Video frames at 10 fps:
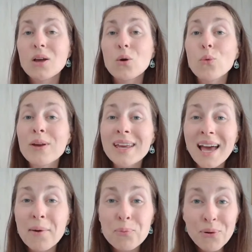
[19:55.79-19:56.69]
we
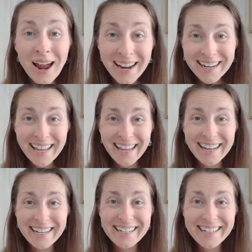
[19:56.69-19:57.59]
get pregnant.